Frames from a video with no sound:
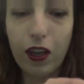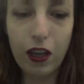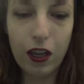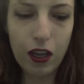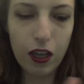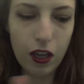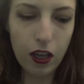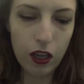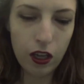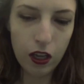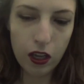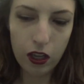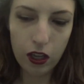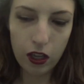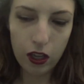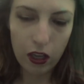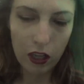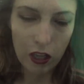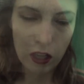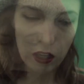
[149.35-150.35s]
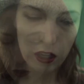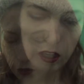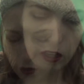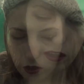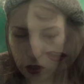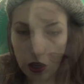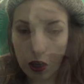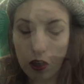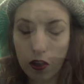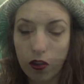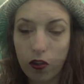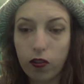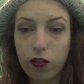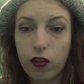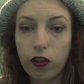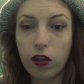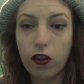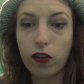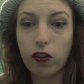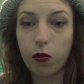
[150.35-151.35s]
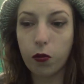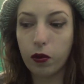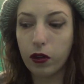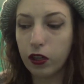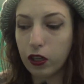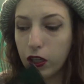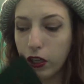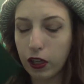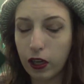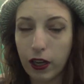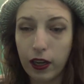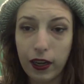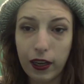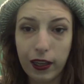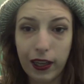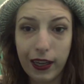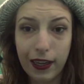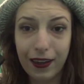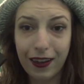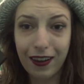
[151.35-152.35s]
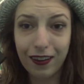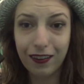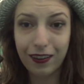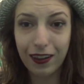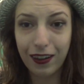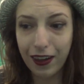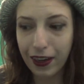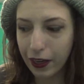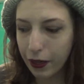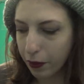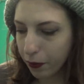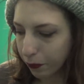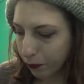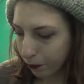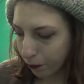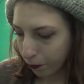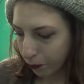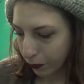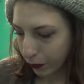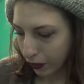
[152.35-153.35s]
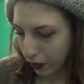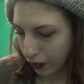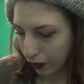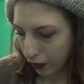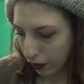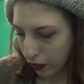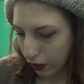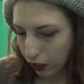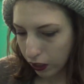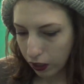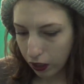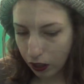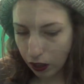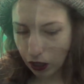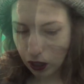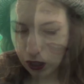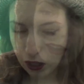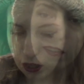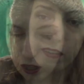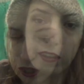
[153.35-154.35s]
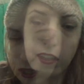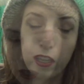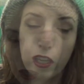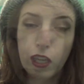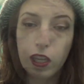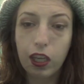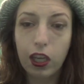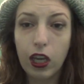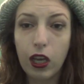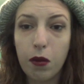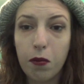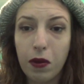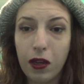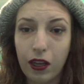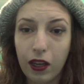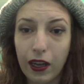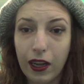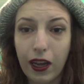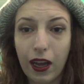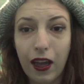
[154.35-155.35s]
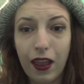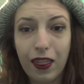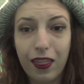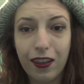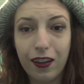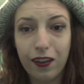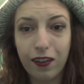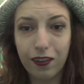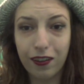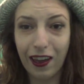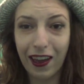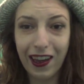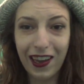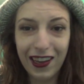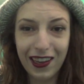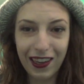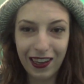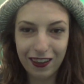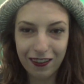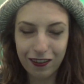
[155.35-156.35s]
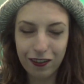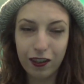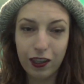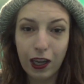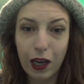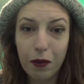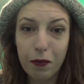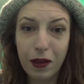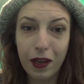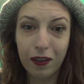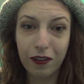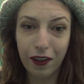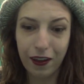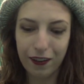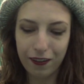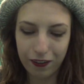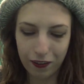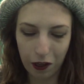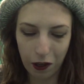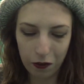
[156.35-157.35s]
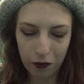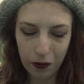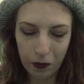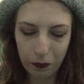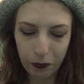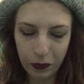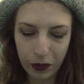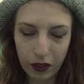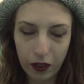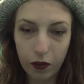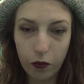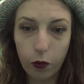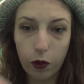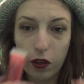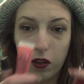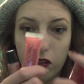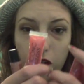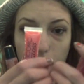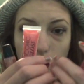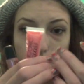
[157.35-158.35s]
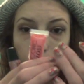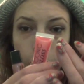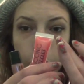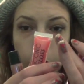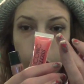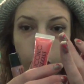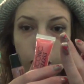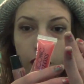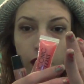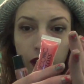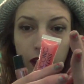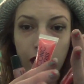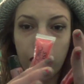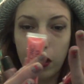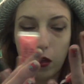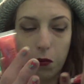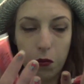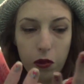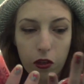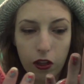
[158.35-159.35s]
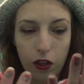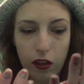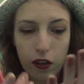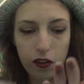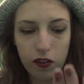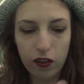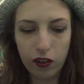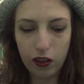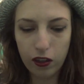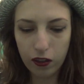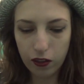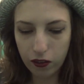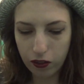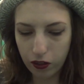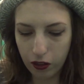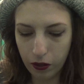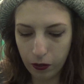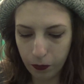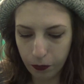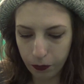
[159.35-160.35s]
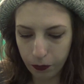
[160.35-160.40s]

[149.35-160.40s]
it. And I started using this one, and I like it a lot. The last and then thing that came in, like, the set that she got me a lot of stuff was 4 lip glosses.